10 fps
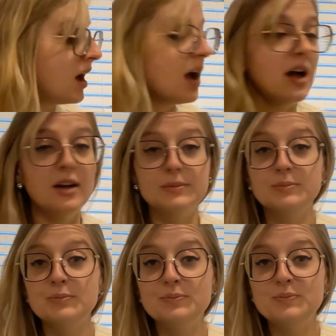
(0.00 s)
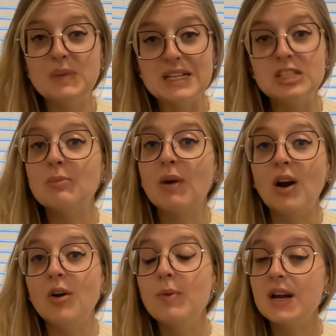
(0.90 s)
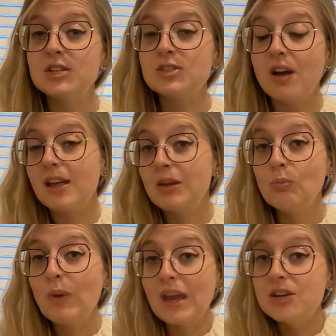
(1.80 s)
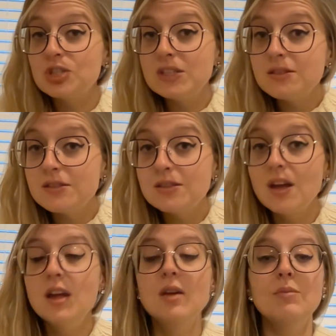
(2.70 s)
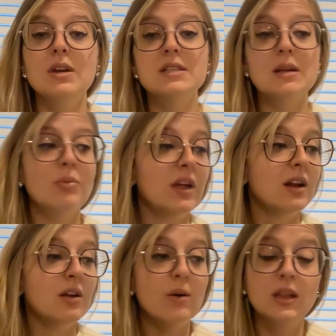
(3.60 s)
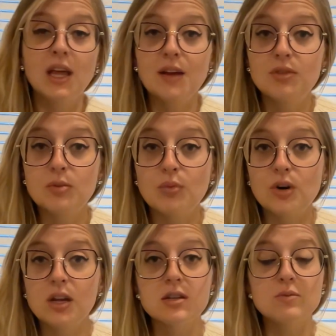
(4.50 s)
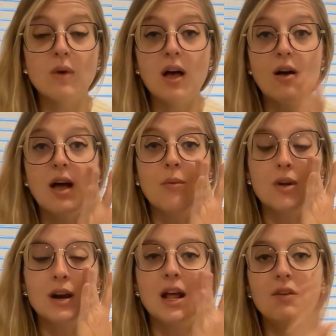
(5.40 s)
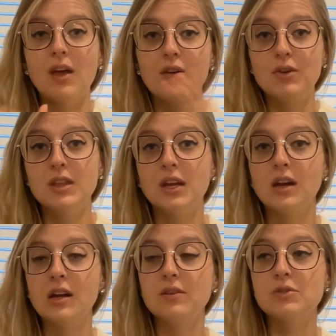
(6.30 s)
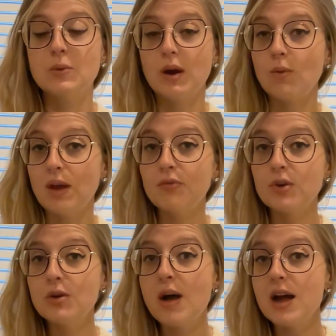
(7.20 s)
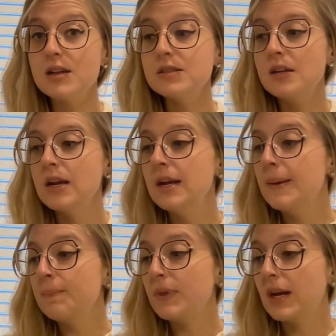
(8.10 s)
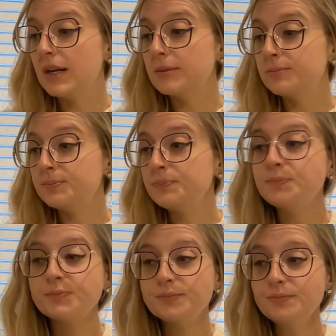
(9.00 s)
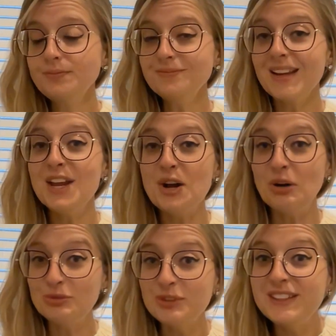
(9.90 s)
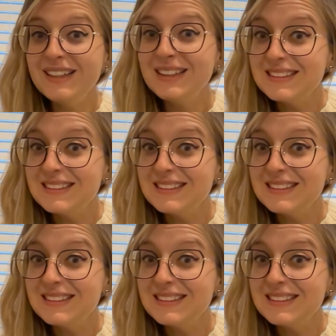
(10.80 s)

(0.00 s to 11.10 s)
by tomorrow, but I just got impatient because I plan on going live in the morning as well. I wanted to have everything kind of squared away for you guys. And hopefully